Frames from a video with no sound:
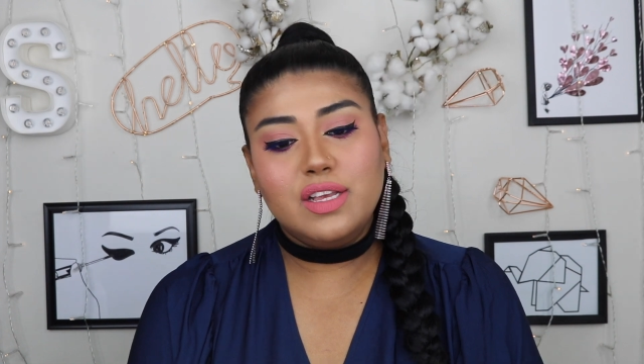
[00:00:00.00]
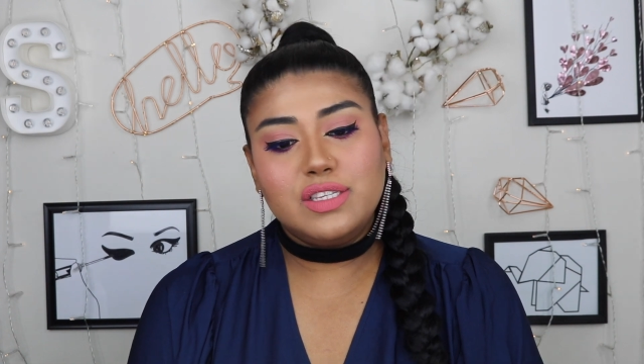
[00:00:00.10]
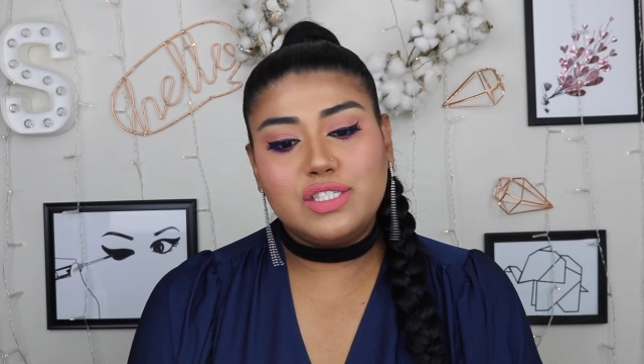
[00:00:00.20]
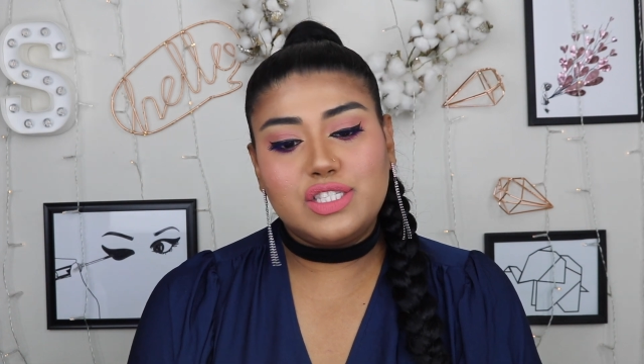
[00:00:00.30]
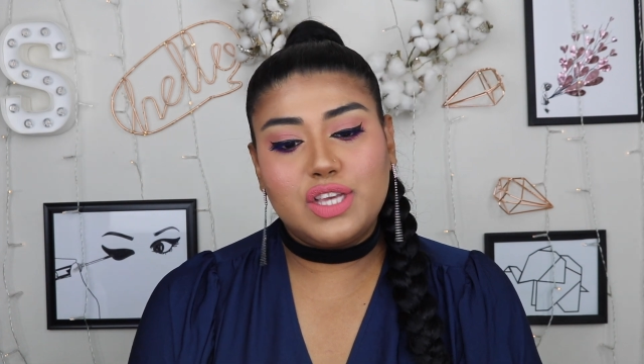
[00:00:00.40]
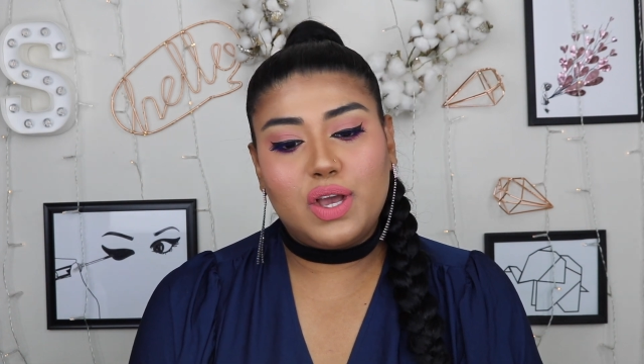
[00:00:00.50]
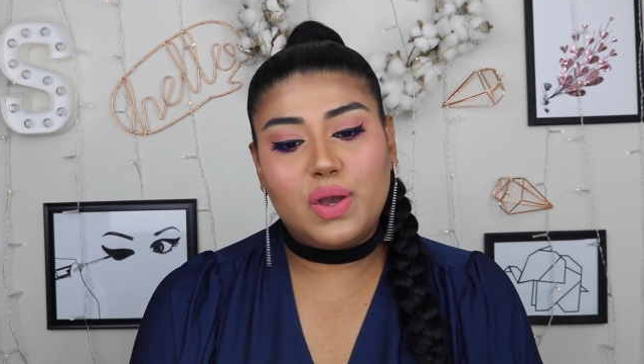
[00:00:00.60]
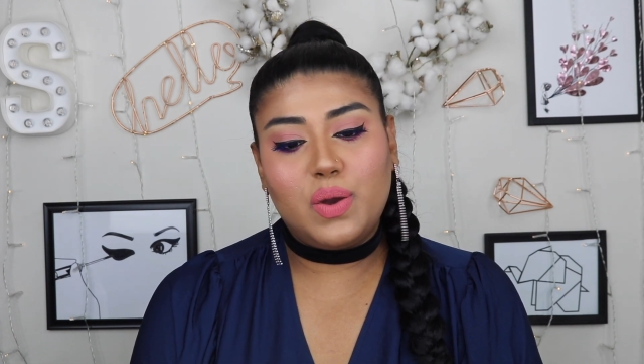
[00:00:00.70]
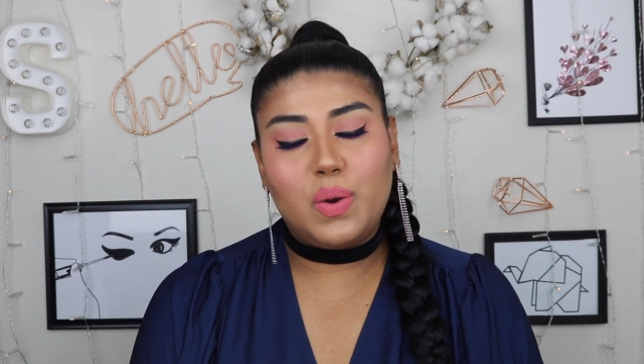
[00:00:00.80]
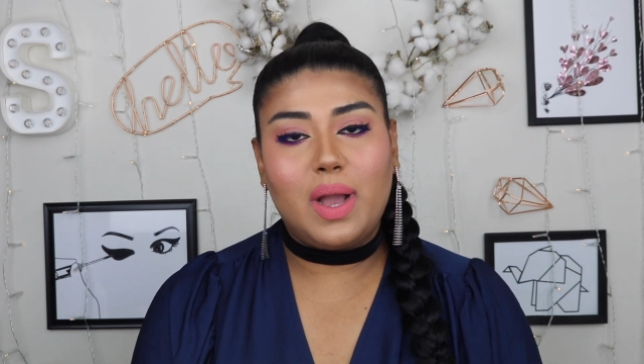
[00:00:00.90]

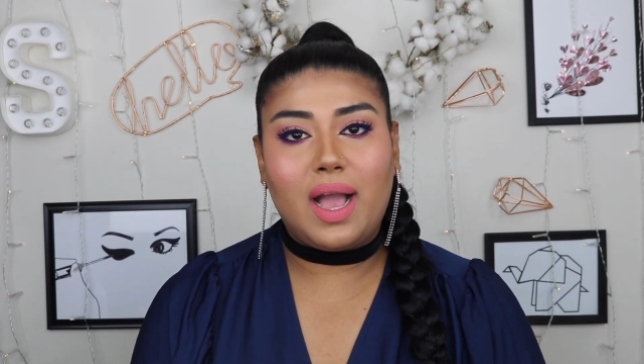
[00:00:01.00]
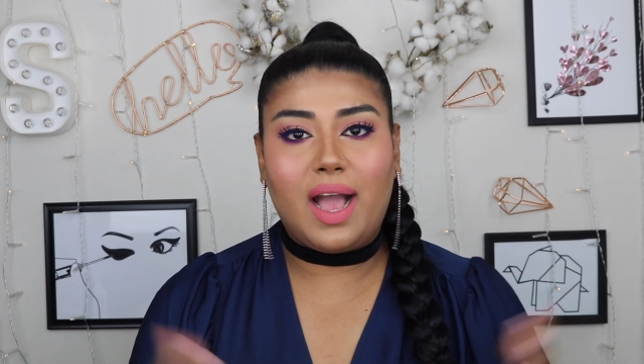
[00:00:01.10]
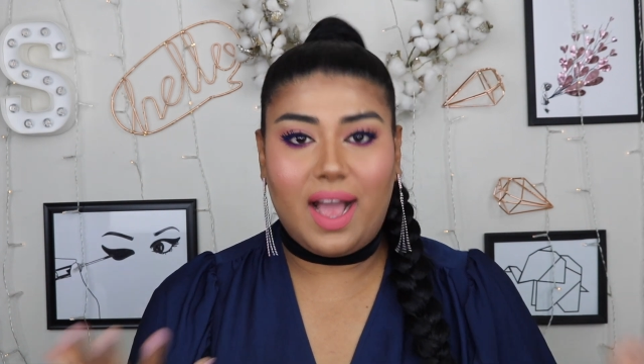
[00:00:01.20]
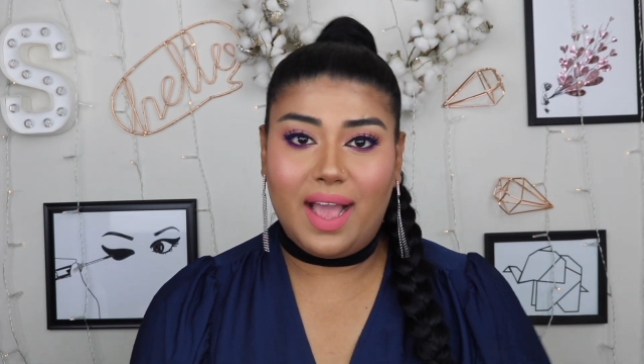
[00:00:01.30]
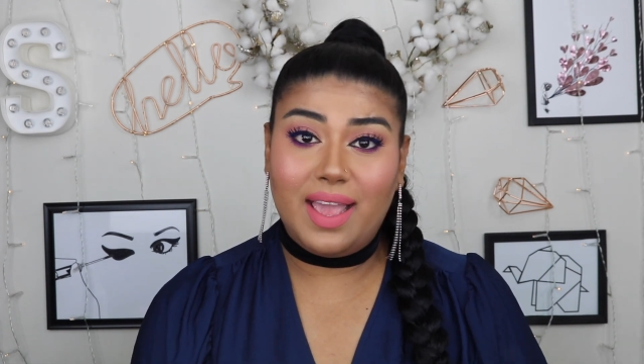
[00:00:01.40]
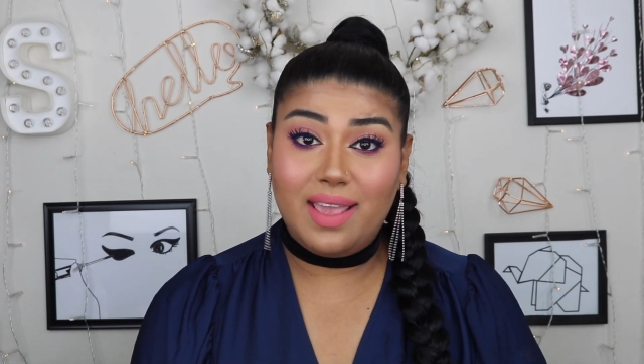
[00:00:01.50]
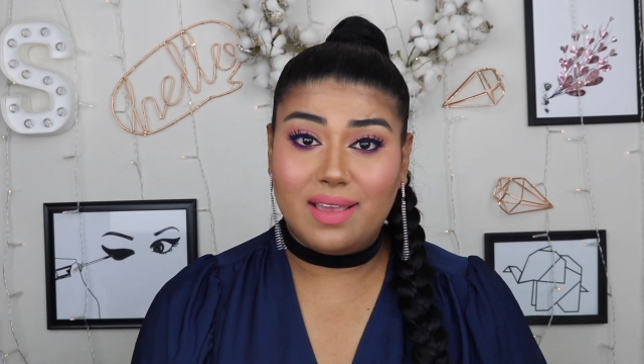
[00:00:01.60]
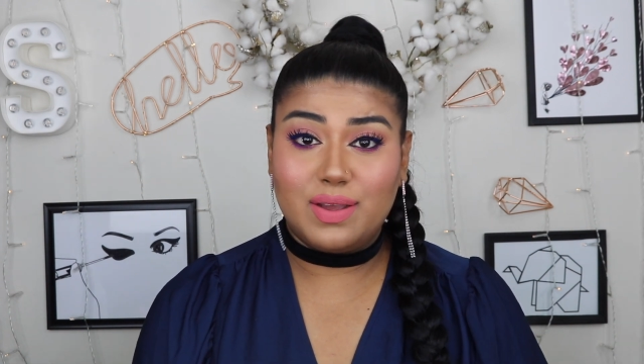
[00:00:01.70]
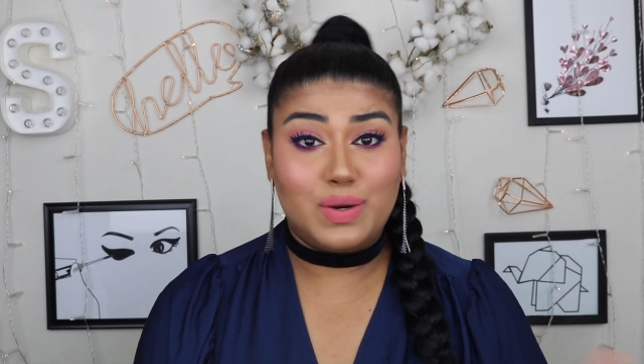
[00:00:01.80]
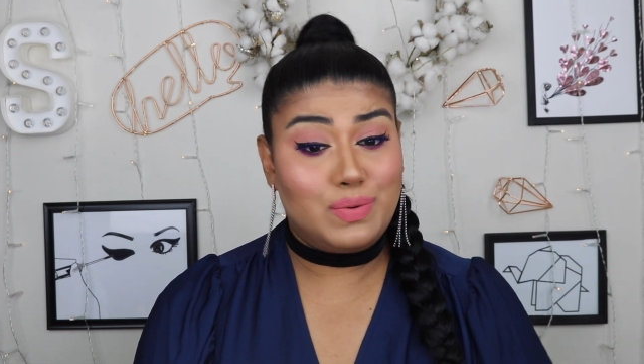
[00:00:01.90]
So I
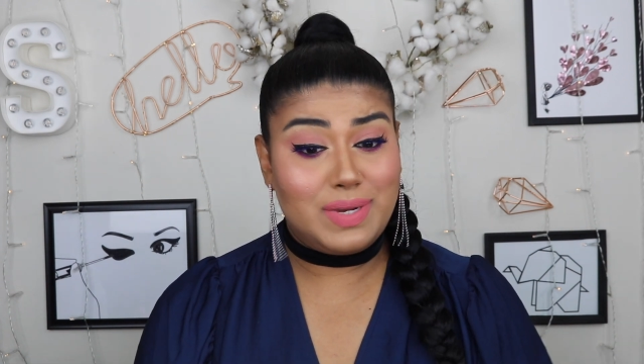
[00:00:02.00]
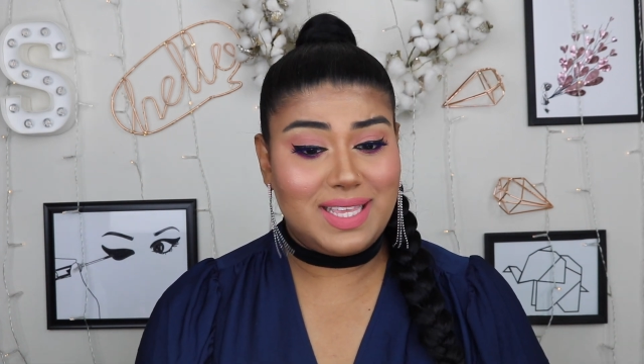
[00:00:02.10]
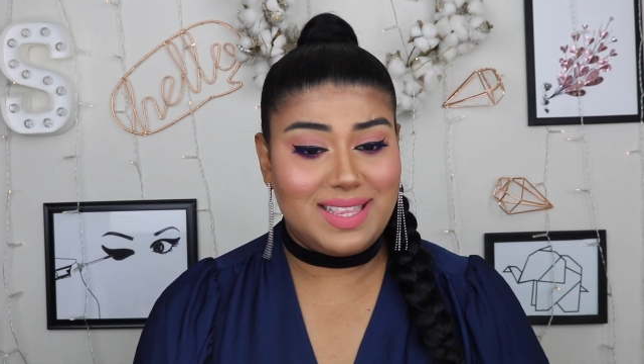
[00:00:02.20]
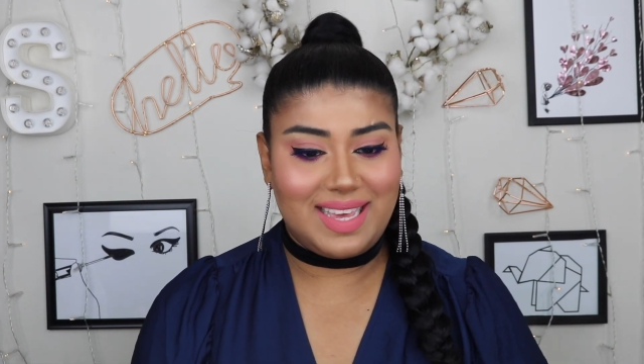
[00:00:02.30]
really